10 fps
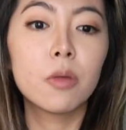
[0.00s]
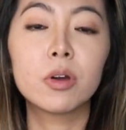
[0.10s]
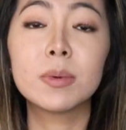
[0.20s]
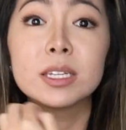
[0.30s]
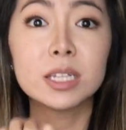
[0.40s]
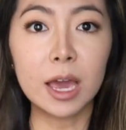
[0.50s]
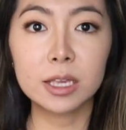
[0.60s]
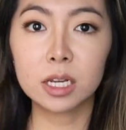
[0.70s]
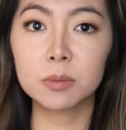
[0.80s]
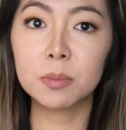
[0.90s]
There'll be
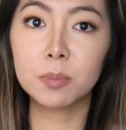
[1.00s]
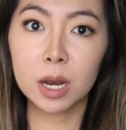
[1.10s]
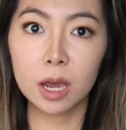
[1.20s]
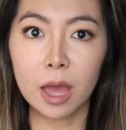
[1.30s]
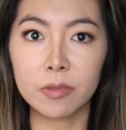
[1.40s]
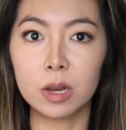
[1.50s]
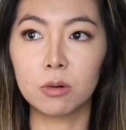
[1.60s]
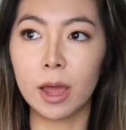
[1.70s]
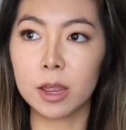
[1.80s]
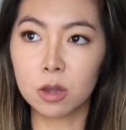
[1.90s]
days that'll be better, and then
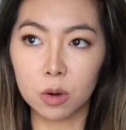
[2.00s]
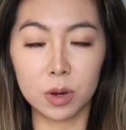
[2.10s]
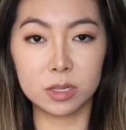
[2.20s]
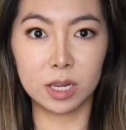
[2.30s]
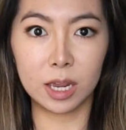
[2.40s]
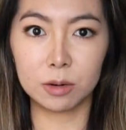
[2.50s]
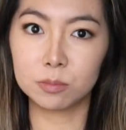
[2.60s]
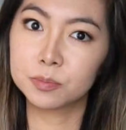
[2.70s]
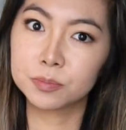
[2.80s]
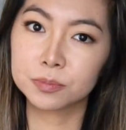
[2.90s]
it'll like go worse
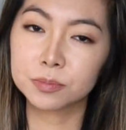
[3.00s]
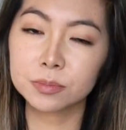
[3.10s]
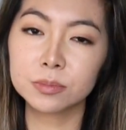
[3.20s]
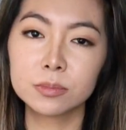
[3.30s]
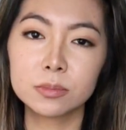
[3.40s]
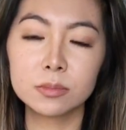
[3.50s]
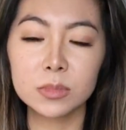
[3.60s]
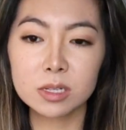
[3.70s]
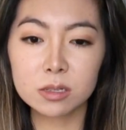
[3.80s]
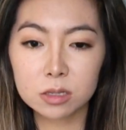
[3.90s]
again.
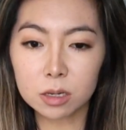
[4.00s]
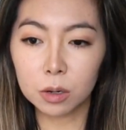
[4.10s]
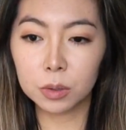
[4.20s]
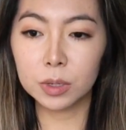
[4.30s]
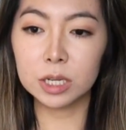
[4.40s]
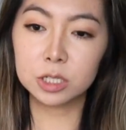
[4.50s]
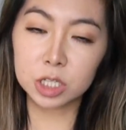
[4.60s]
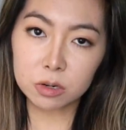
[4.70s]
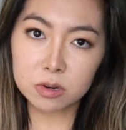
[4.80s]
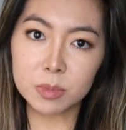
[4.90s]
So in
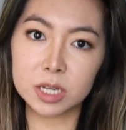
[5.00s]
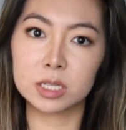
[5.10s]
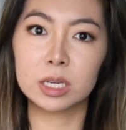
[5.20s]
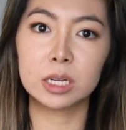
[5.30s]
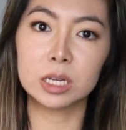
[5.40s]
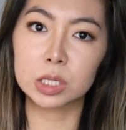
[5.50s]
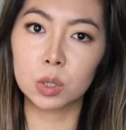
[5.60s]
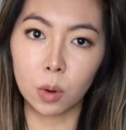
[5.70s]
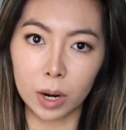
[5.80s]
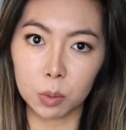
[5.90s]
general, my skin is
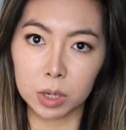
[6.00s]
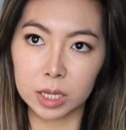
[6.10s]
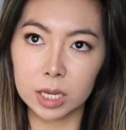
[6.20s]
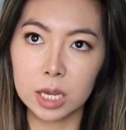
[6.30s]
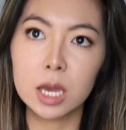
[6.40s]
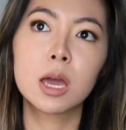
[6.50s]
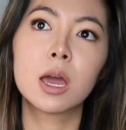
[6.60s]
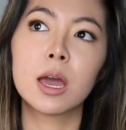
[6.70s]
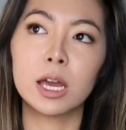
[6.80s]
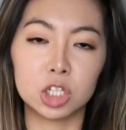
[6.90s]
quite oily
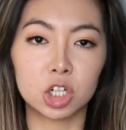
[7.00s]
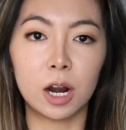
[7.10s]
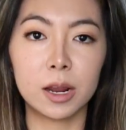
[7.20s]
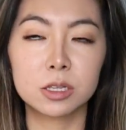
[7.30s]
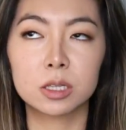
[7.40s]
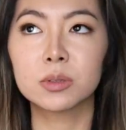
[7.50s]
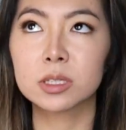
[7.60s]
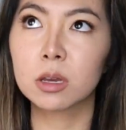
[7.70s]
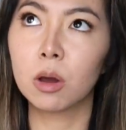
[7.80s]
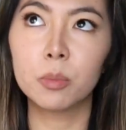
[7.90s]
and dry, so
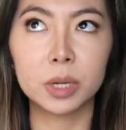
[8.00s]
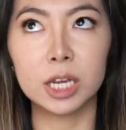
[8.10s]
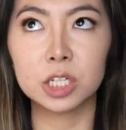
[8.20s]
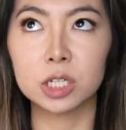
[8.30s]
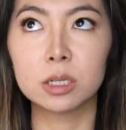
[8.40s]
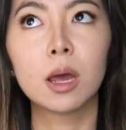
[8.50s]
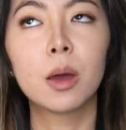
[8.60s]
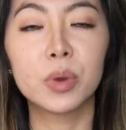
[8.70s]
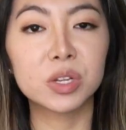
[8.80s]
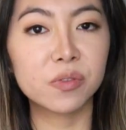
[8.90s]
it's a combination,
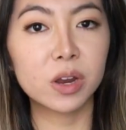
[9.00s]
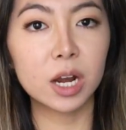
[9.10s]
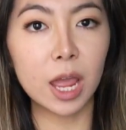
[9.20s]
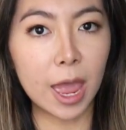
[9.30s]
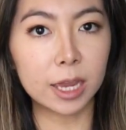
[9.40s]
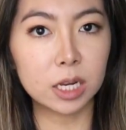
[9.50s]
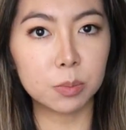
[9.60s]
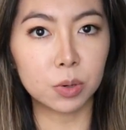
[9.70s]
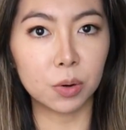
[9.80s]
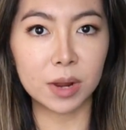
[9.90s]
but it's very acne
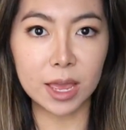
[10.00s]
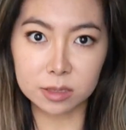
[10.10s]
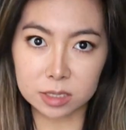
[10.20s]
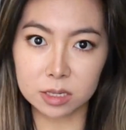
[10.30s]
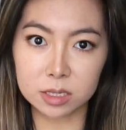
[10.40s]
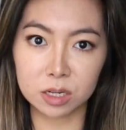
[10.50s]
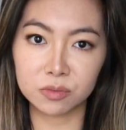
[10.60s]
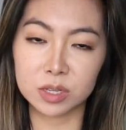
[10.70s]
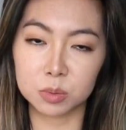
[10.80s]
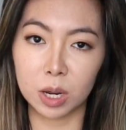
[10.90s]
prone and
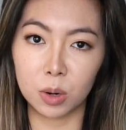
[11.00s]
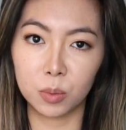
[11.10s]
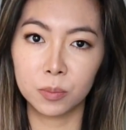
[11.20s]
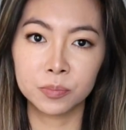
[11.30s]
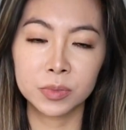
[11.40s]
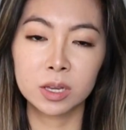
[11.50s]
sensitive as well.